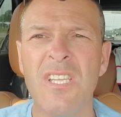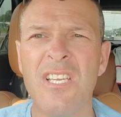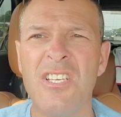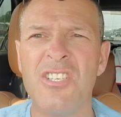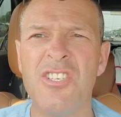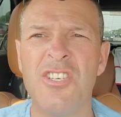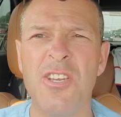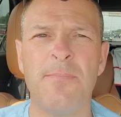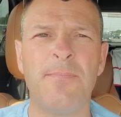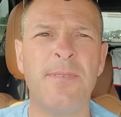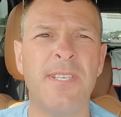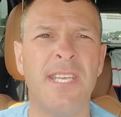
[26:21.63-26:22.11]

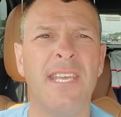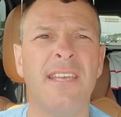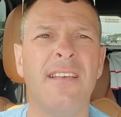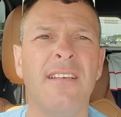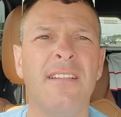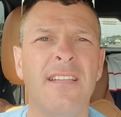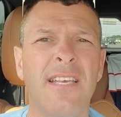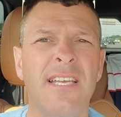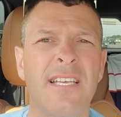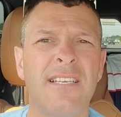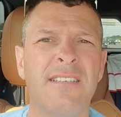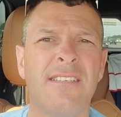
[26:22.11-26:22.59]
Gypsy
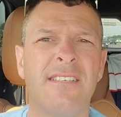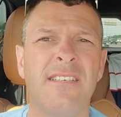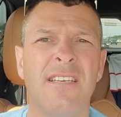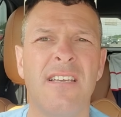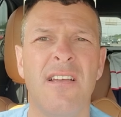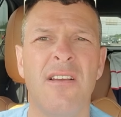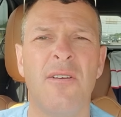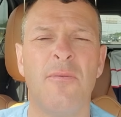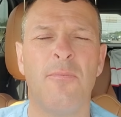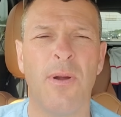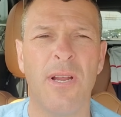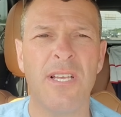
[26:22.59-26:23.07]
Hill is,
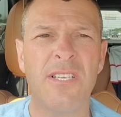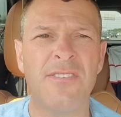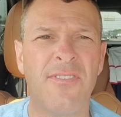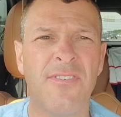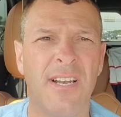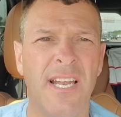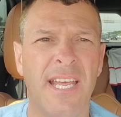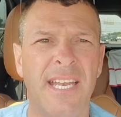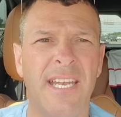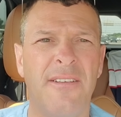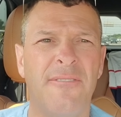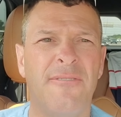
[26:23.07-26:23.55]
Brace
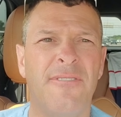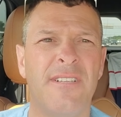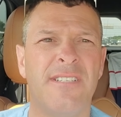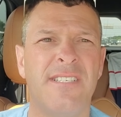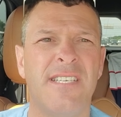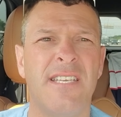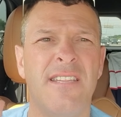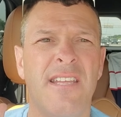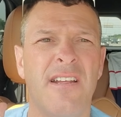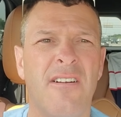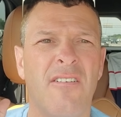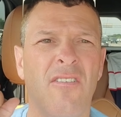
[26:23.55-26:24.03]
for Landing
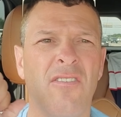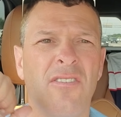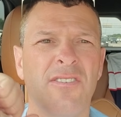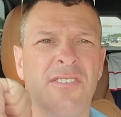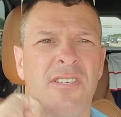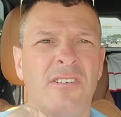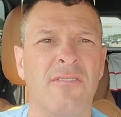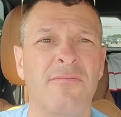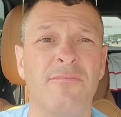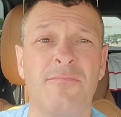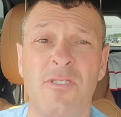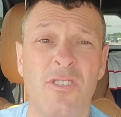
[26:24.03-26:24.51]
fits in there
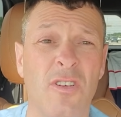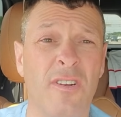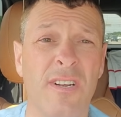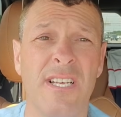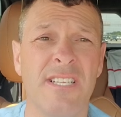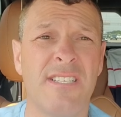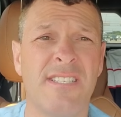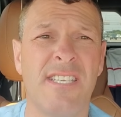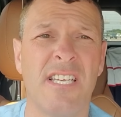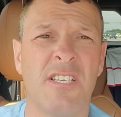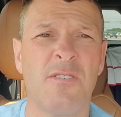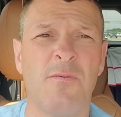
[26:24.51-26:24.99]
also. He's
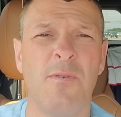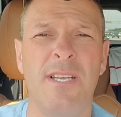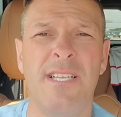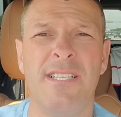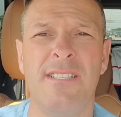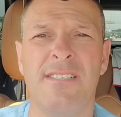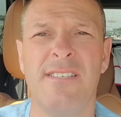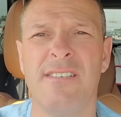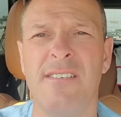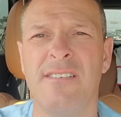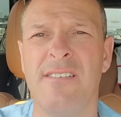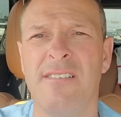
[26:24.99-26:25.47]
only got 6
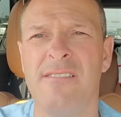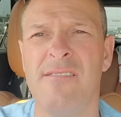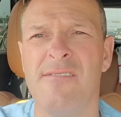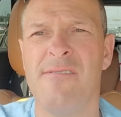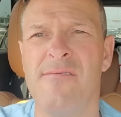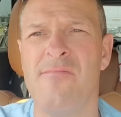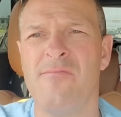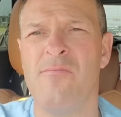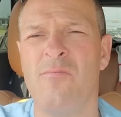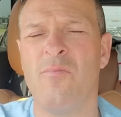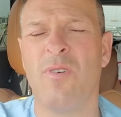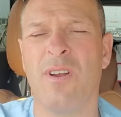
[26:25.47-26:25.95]
wins.
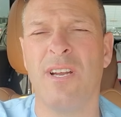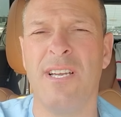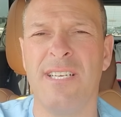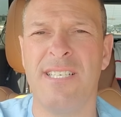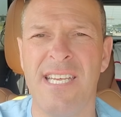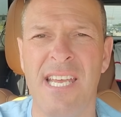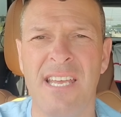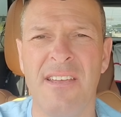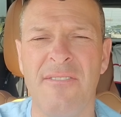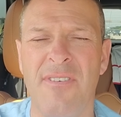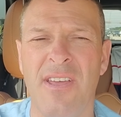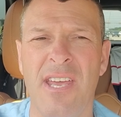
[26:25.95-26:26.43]
We're going
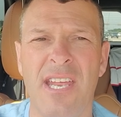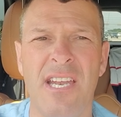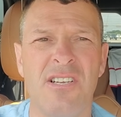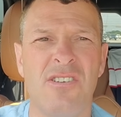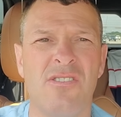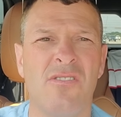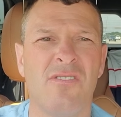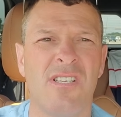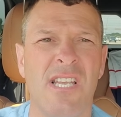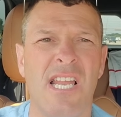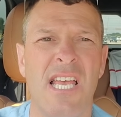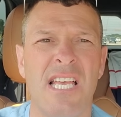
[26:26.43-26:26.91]
to take
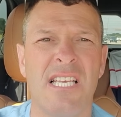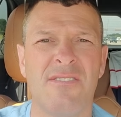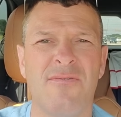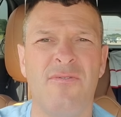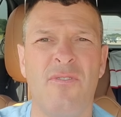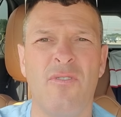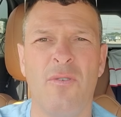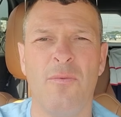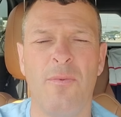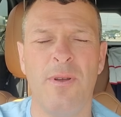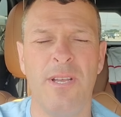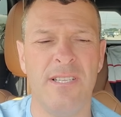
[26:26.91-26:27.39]
advantage of those last
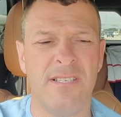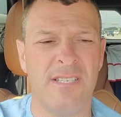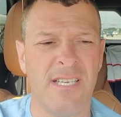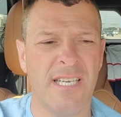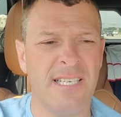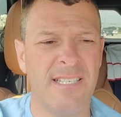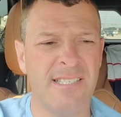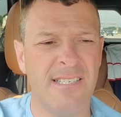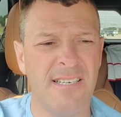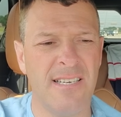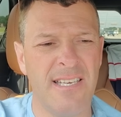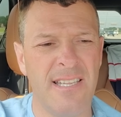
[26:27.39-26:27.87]
4 wins, I
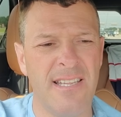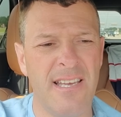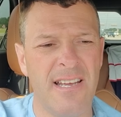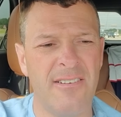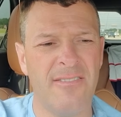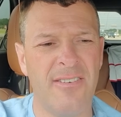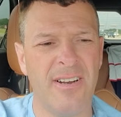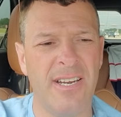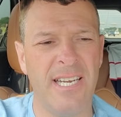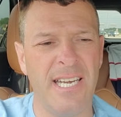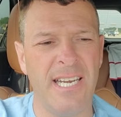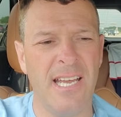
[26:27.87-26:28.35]
can tell you
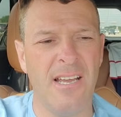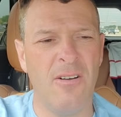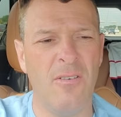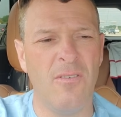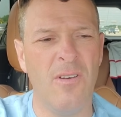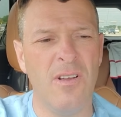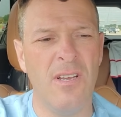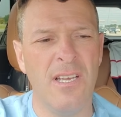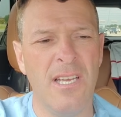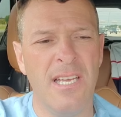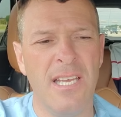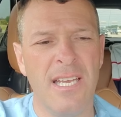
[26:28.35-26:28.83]
that right now.
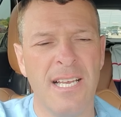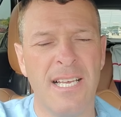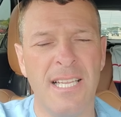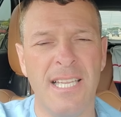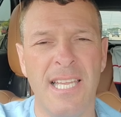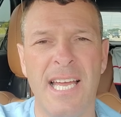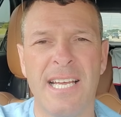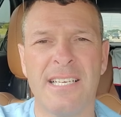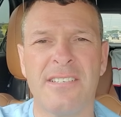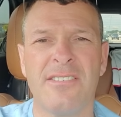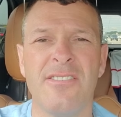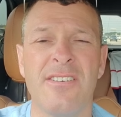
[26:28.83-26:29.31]

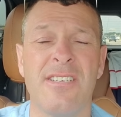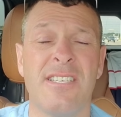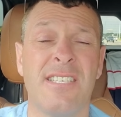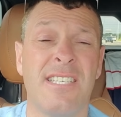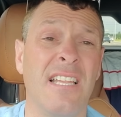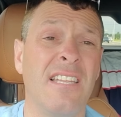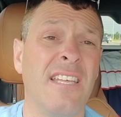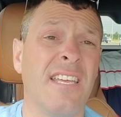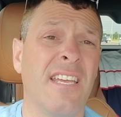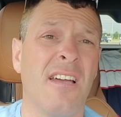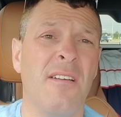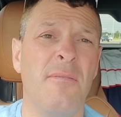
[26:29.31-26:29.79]
Collector is
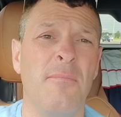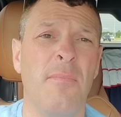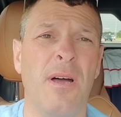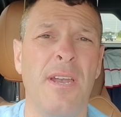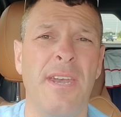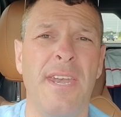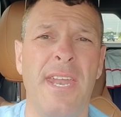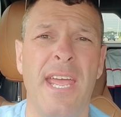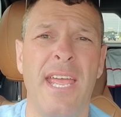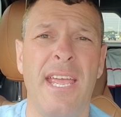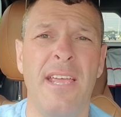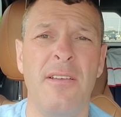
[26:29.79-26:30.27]
selling on
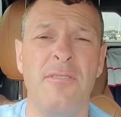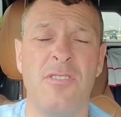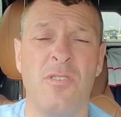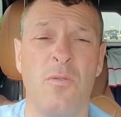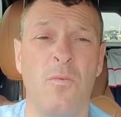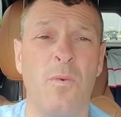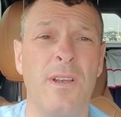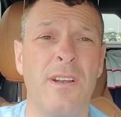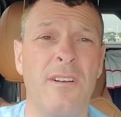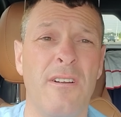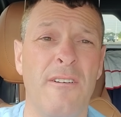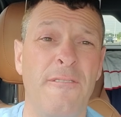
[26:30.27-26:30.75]
Monday. He was
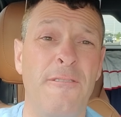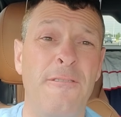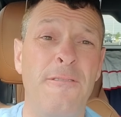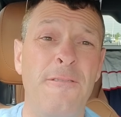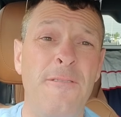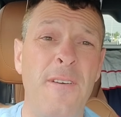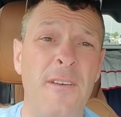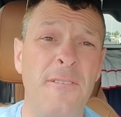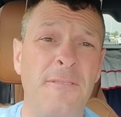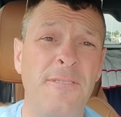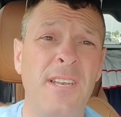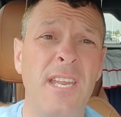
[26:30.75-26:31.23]
a winner in
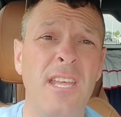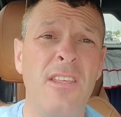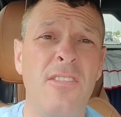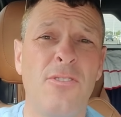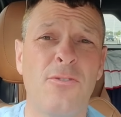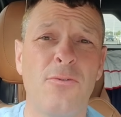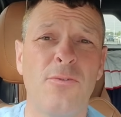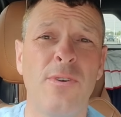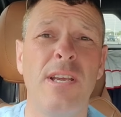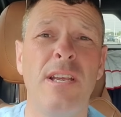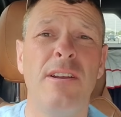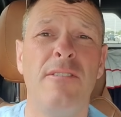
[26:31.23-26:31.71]

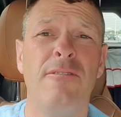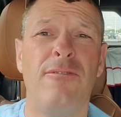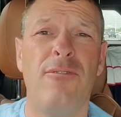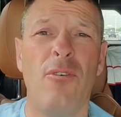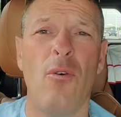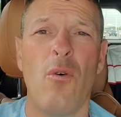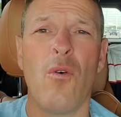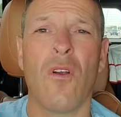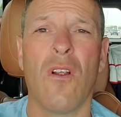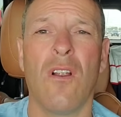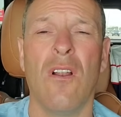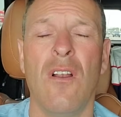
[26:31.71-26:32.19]

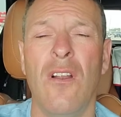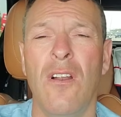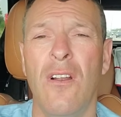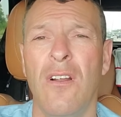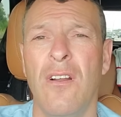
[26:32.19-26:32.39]
53-4.